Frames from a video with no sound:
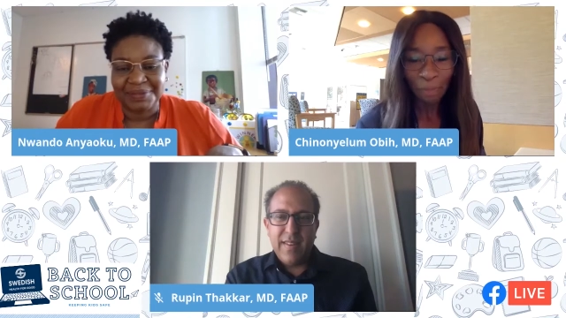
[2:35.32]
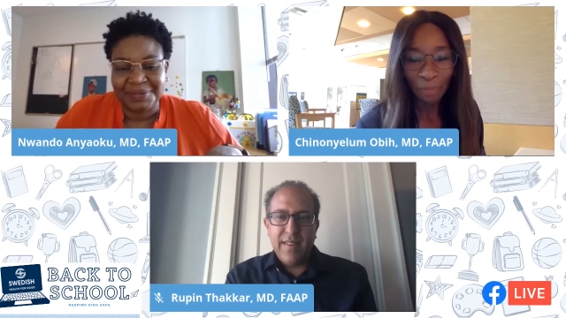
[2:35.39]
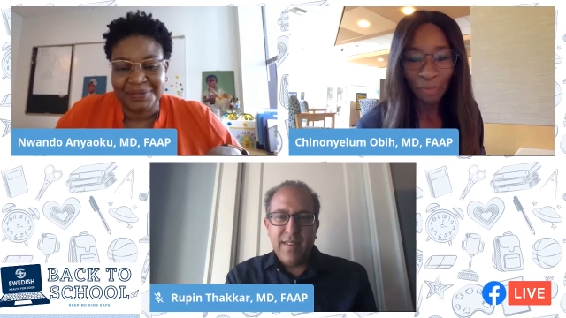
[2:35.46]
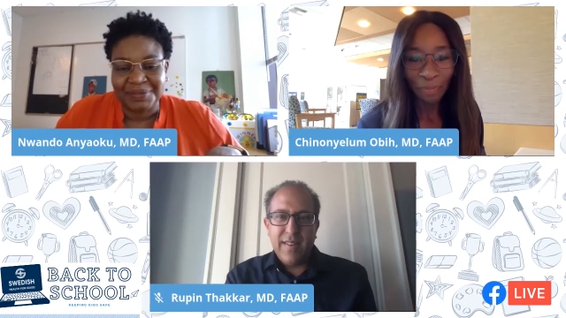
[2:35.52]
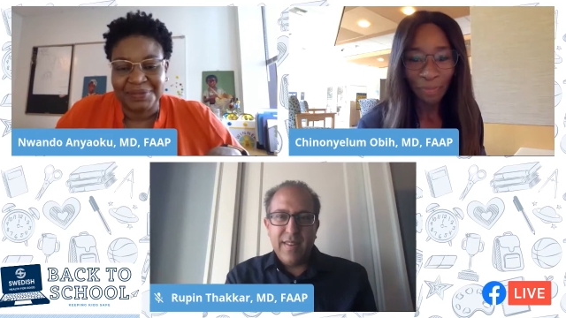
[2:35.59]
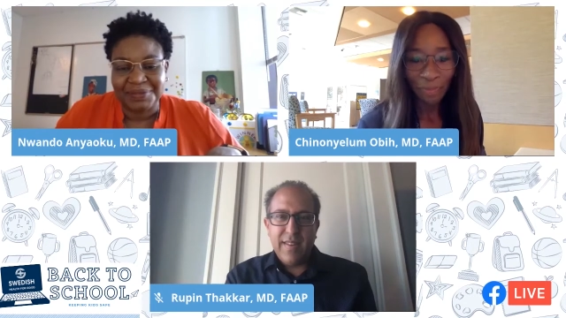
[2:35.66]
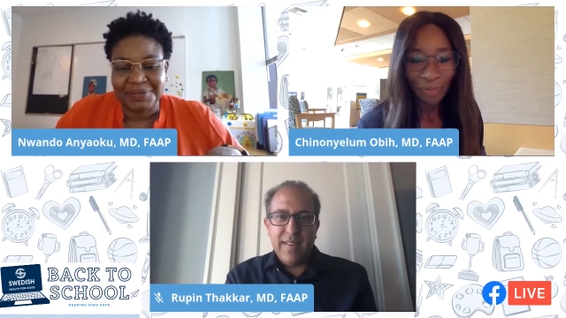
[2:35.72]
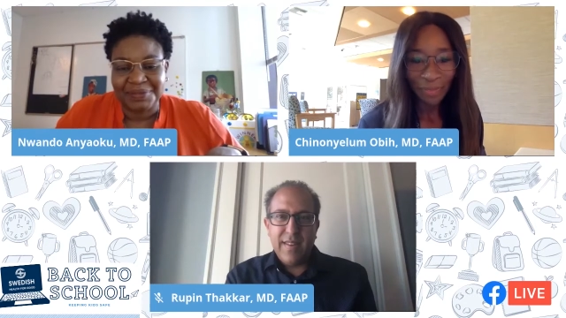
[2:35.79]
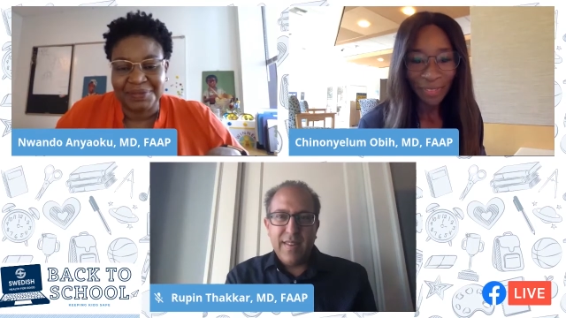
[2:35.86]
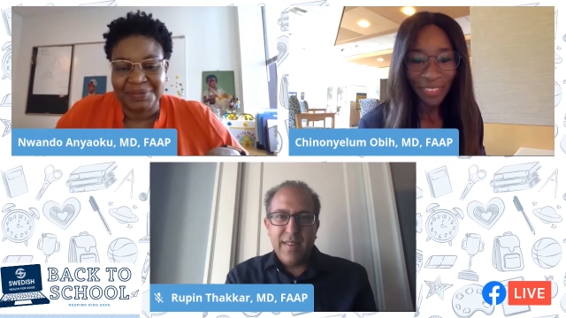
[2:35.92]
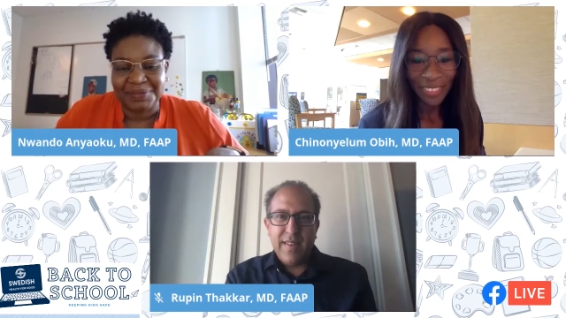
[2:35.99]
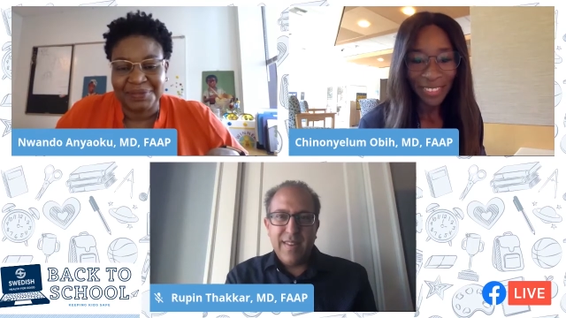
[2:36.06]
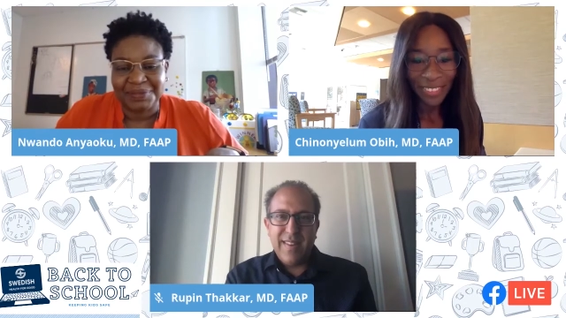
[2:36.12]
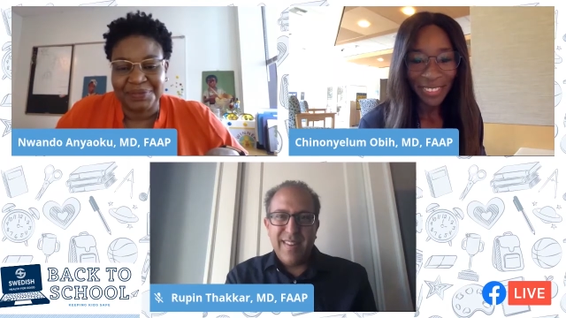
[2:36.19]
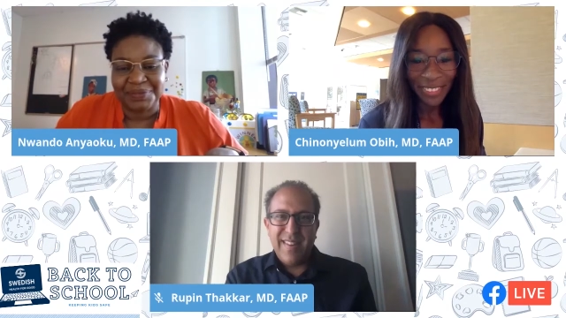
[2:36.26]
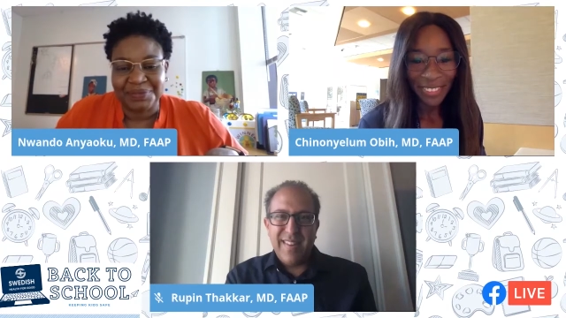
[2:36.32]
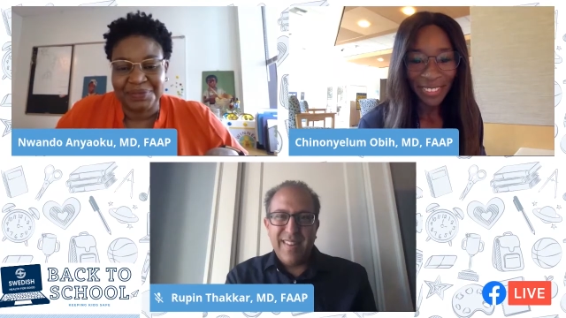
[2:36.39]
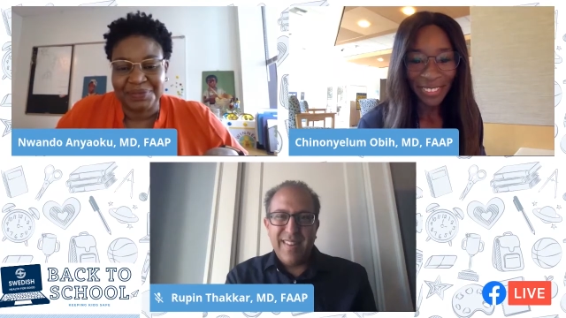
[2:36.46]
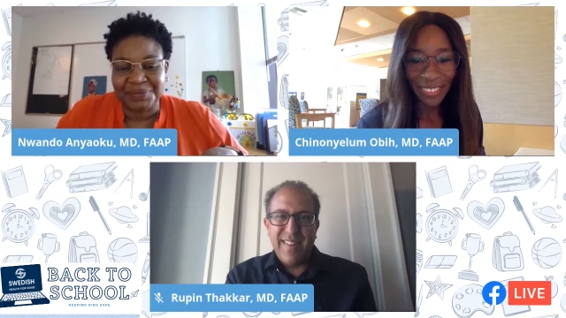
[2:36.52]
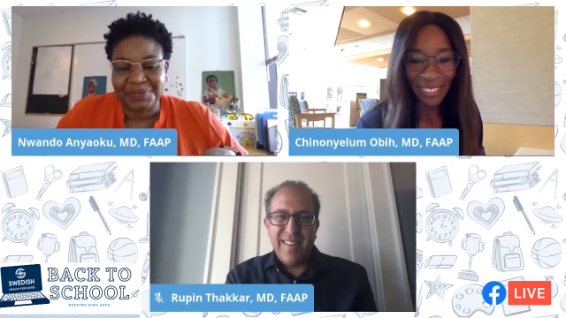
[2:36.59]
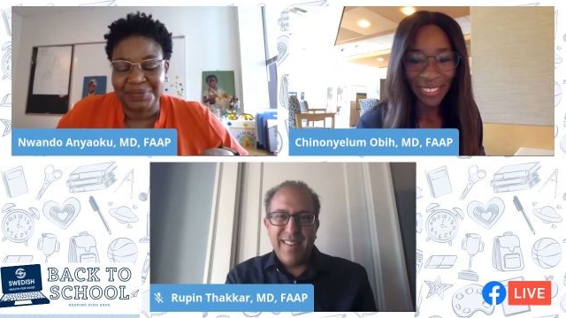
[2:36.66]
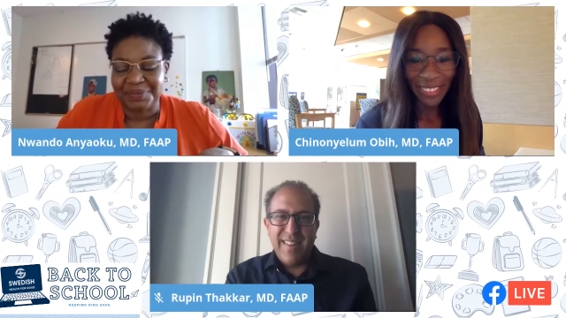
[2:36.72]

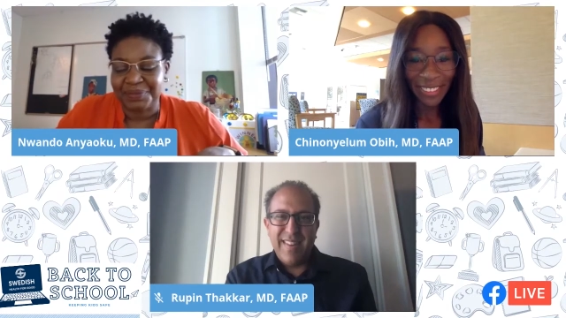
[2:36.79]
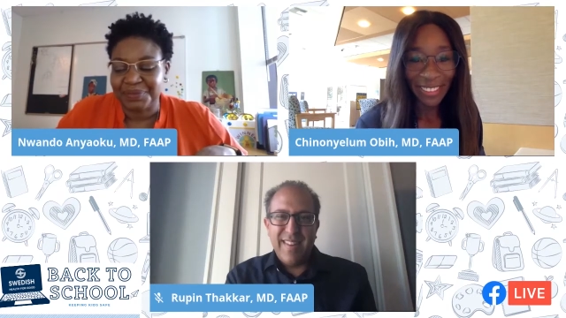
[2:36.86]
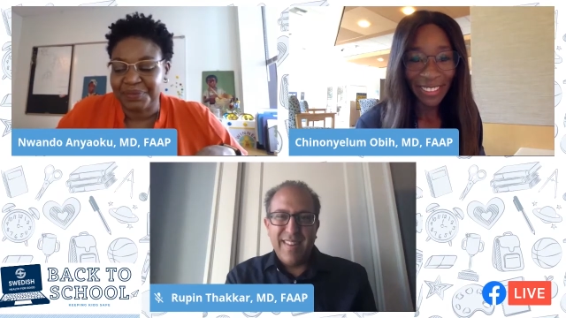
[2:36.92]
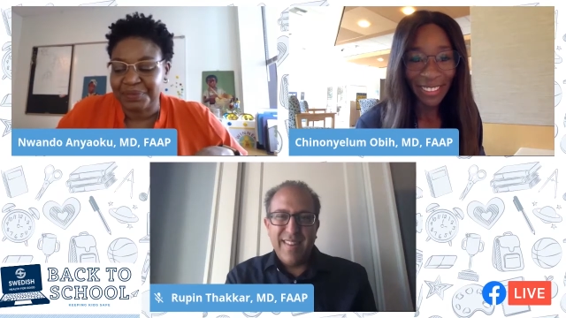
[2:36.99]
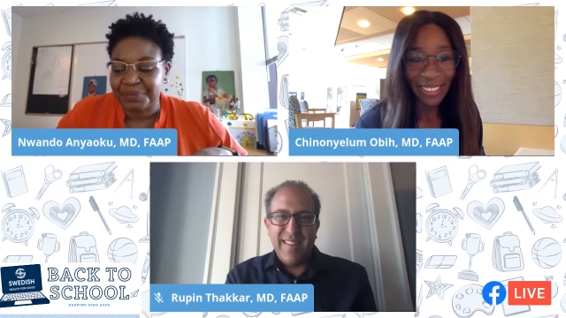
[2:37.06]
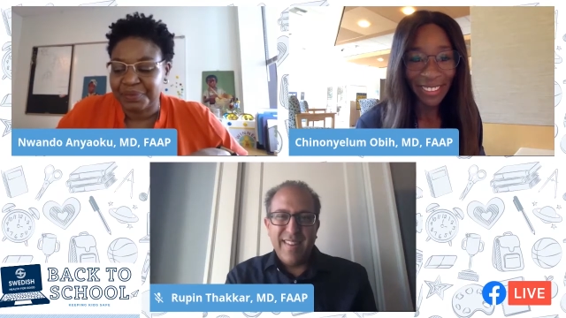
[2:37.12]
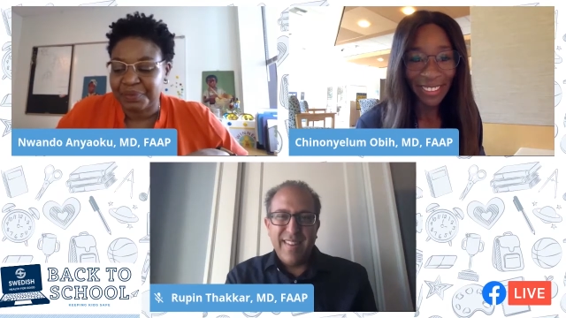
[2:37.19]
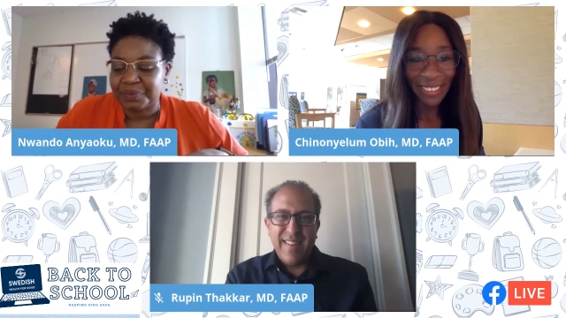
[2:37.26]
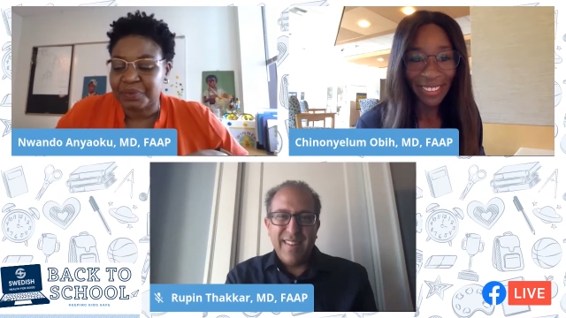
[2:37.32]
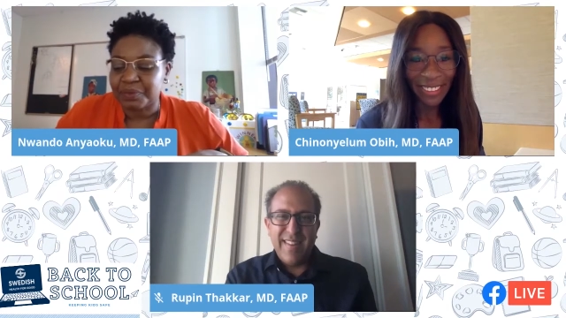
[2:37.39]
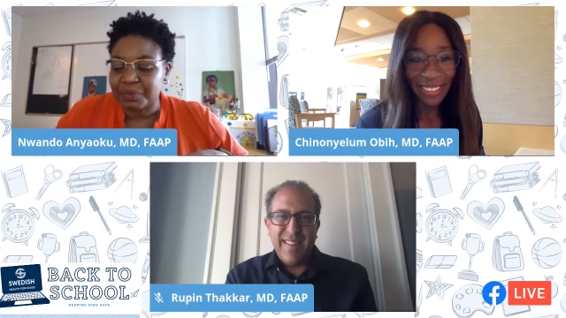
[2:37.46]
Nothing is said.